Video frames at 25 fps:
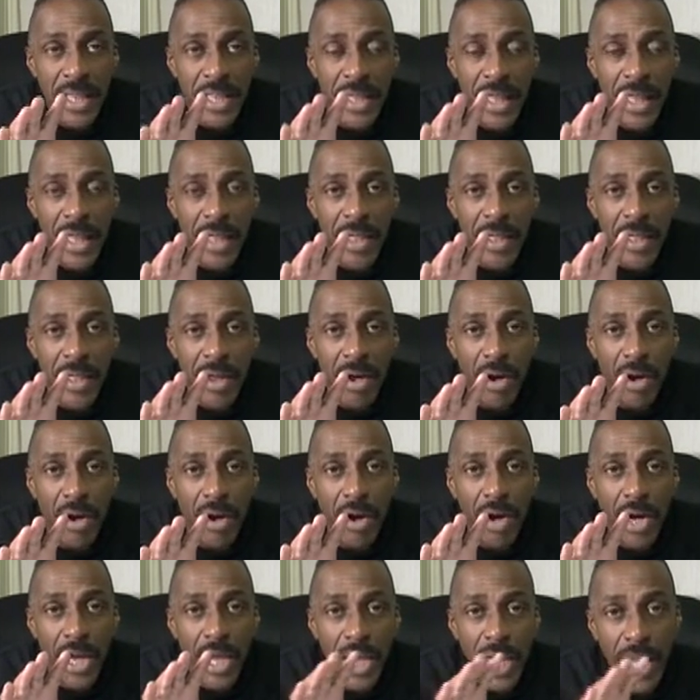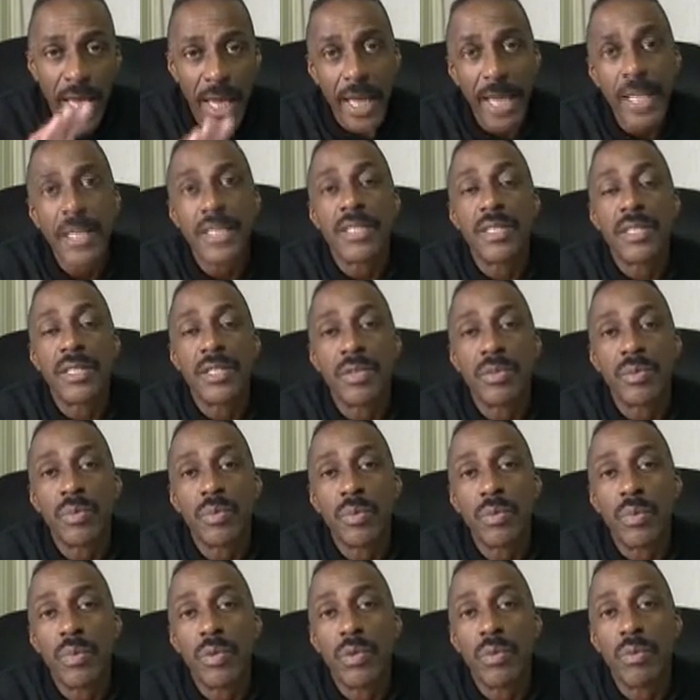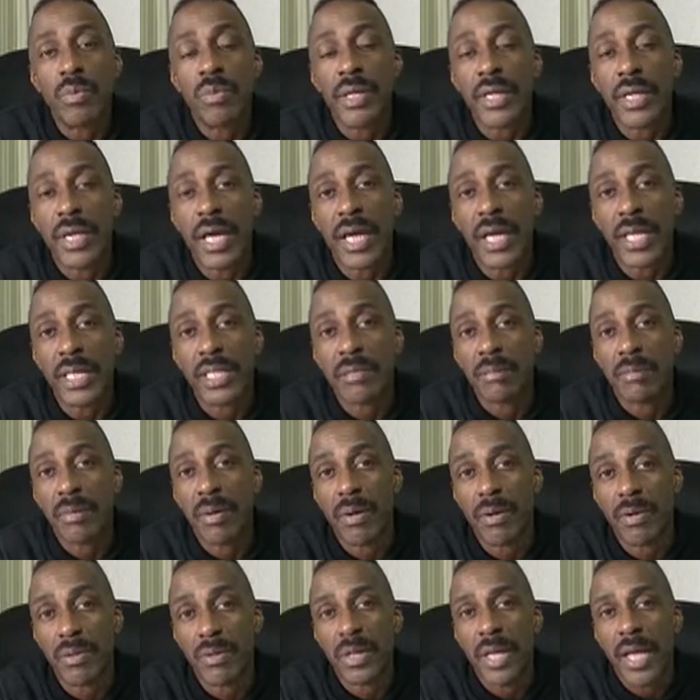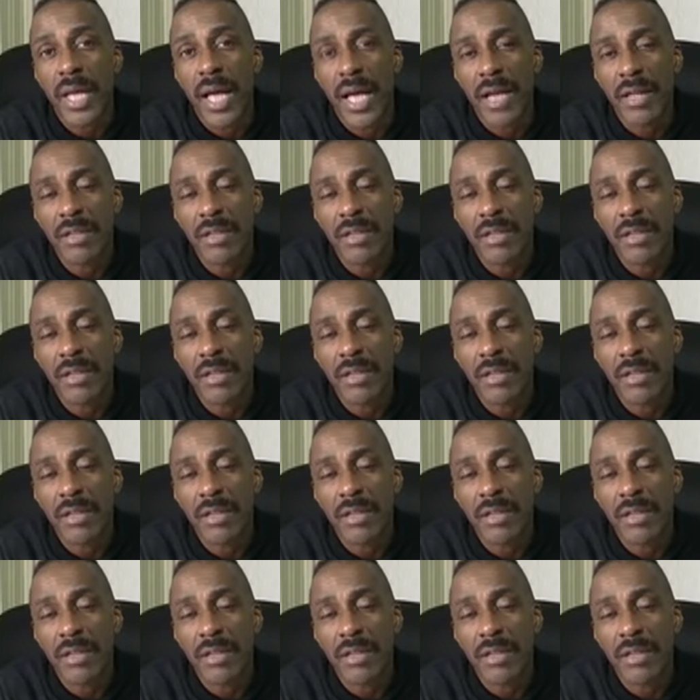that are hidden will be exposed,